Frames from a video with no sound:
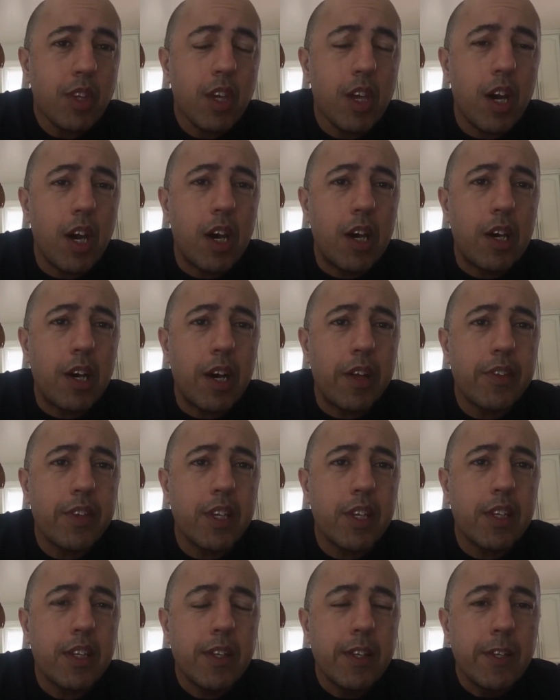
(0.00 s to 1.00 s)
I
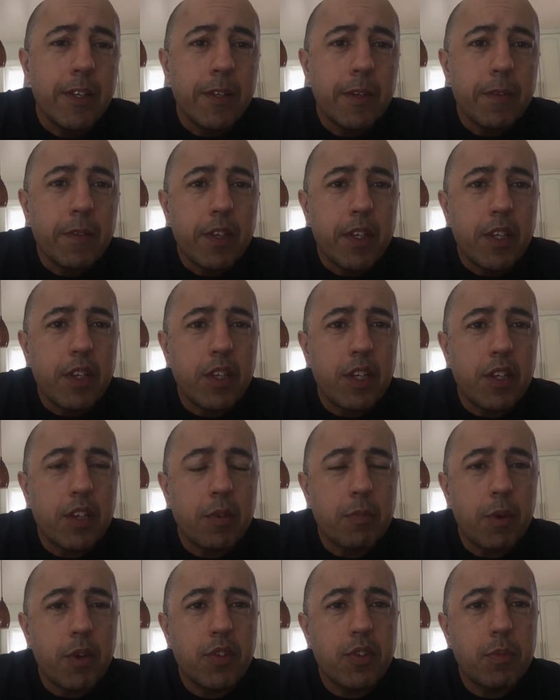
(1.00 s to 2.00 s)
think that
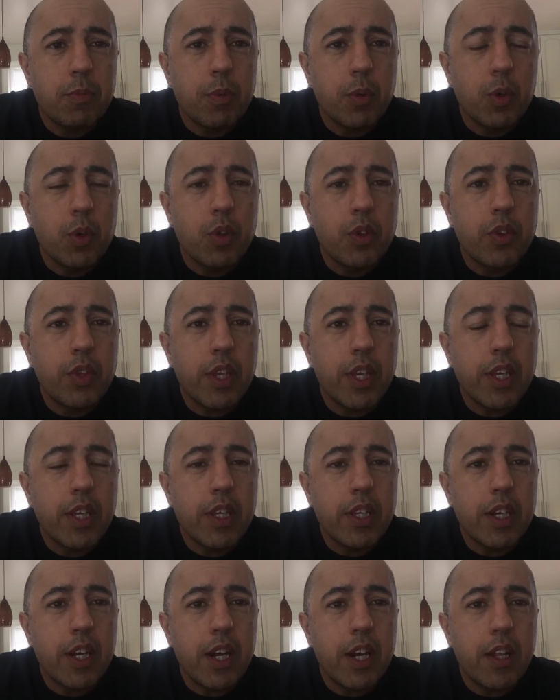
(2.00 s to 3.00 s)
the most important
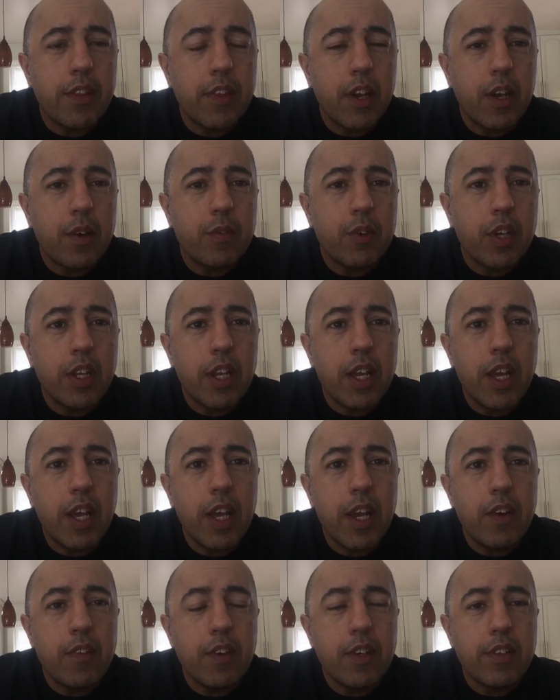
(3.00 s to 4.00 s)
thing that I've learned
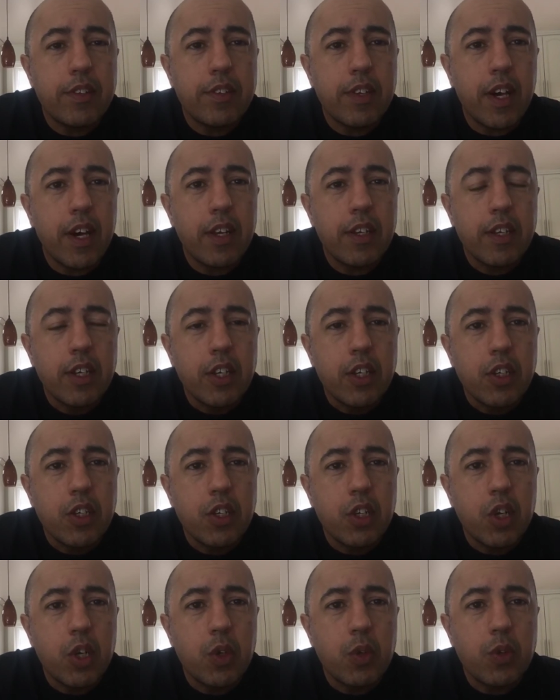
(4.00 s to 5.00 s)
here is that
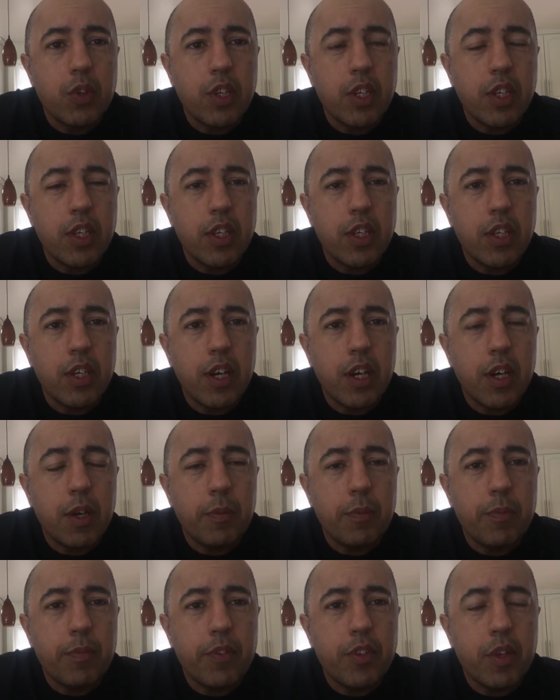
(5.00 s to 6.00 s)

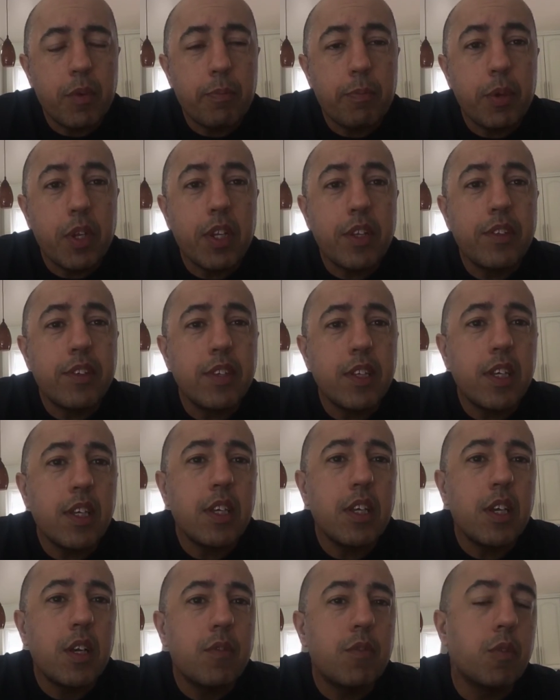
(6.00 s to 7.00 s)
the
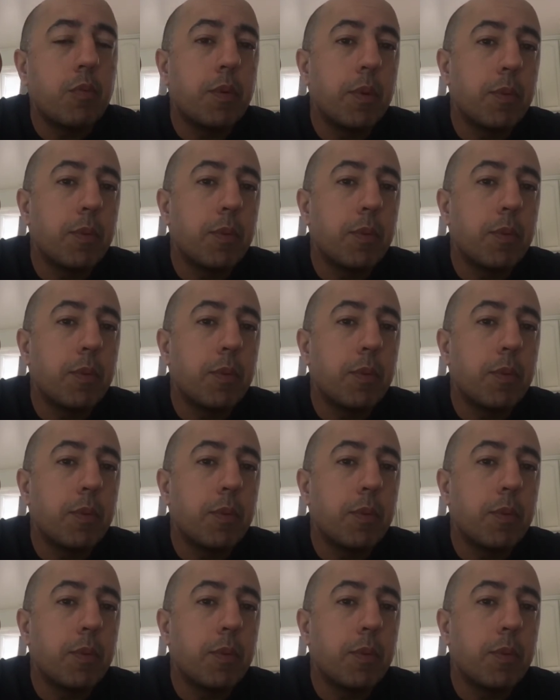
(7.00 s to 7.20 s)
ability for